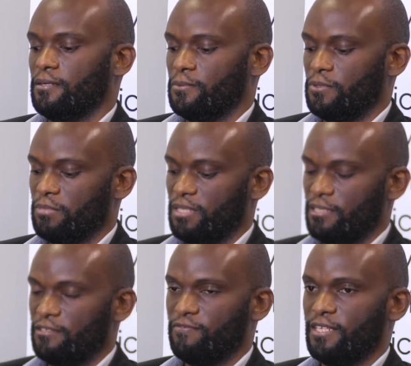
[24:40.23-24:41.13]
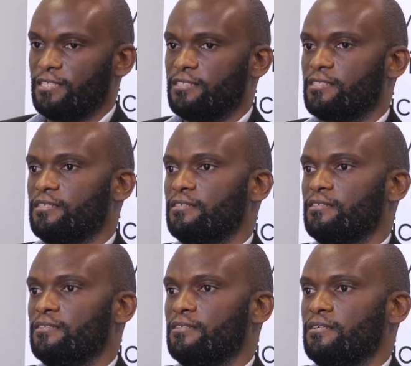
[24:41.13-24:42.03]
We believe that
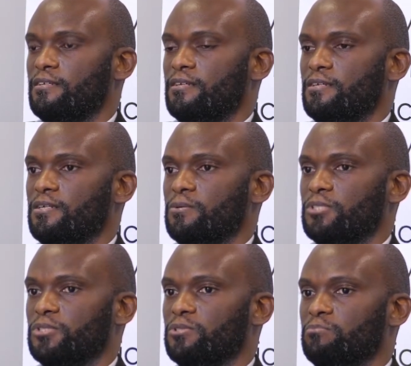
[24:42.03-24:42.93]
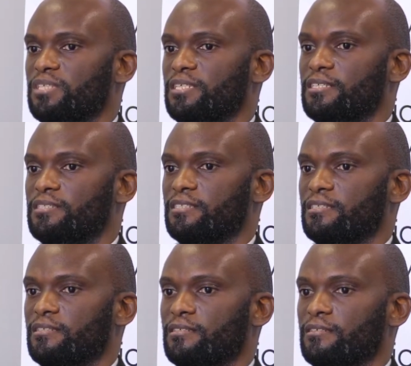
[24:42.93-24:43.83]
we should be getting
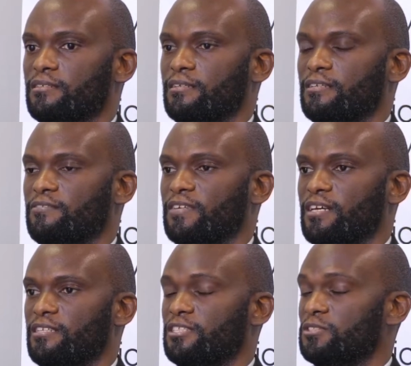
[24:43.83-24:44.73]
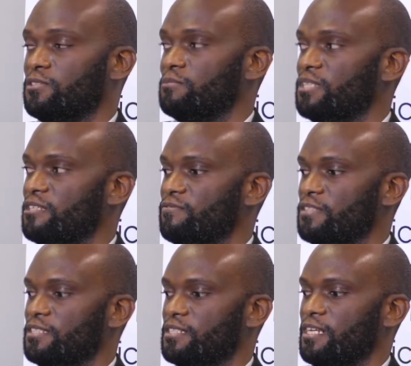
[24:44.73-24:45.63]
even additional
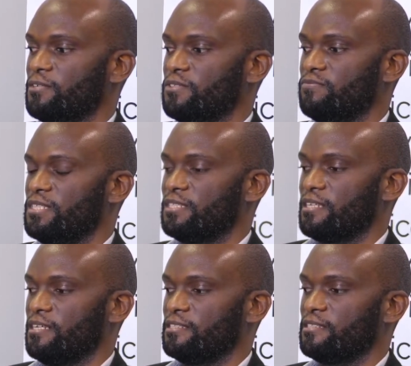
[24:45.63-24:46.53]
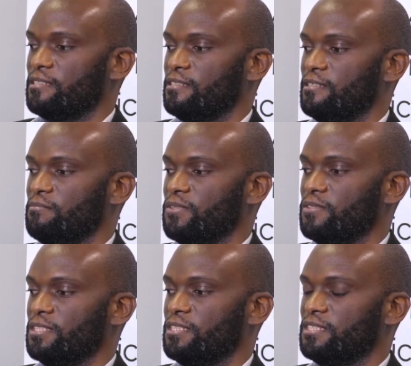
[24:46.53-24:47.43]
benefits like we've discussed,
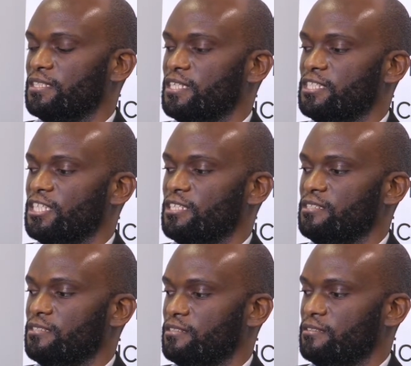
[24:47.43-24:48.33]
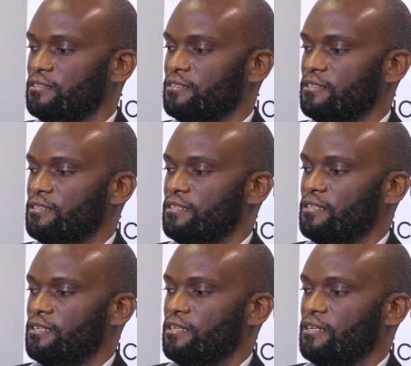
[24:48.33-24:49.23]
because it's still a journey.
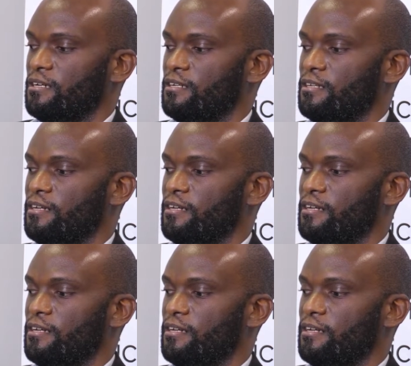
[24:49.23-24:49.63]
And